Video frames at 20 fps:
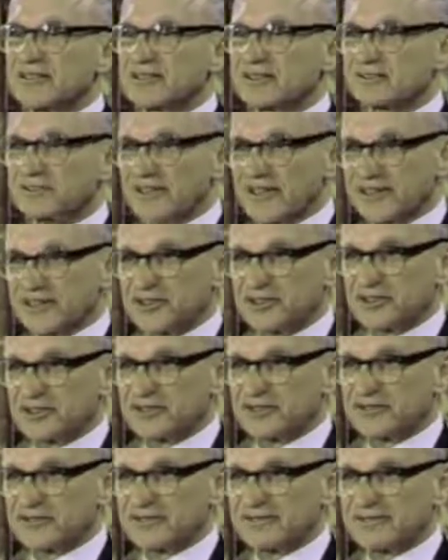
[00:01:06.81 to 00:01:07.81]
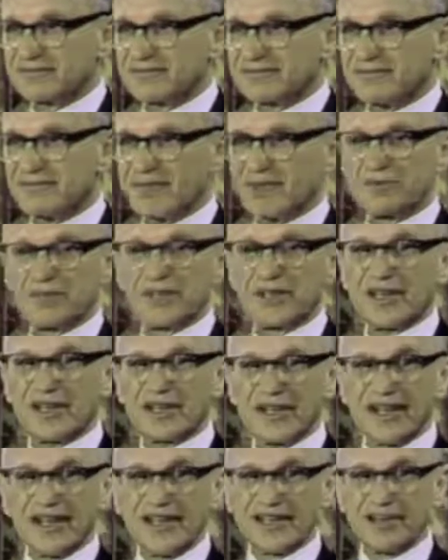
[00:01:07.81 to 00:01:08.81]
inflation,
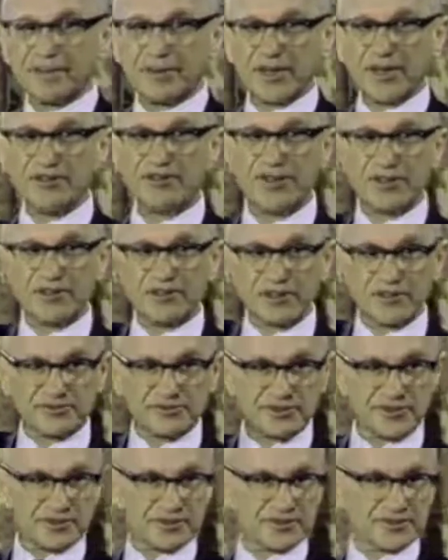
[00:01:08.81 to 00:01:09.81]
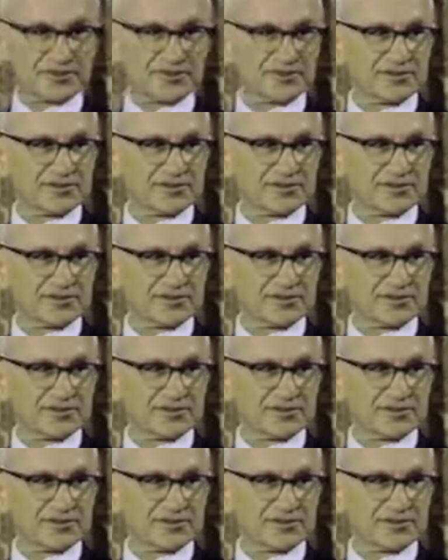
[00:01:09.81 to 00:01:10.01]
without anybody voting for it,